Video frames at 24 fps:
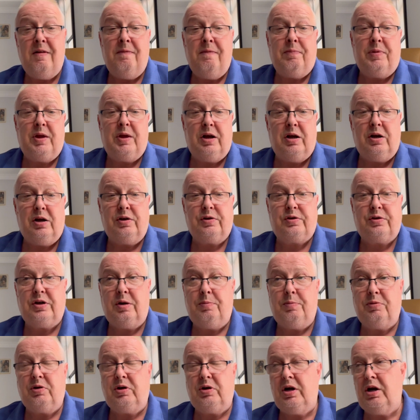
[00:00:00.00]
There are
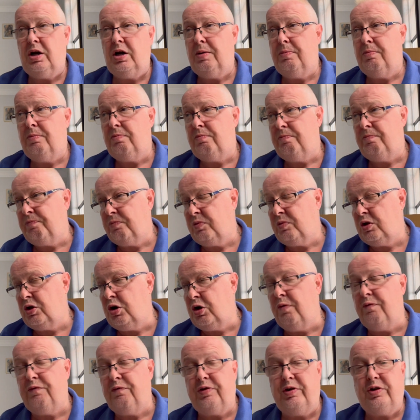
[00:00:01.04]
some
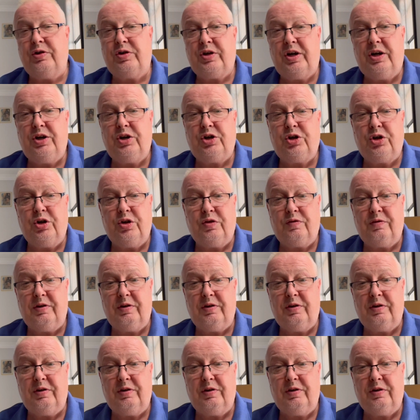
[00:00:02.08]
confrontations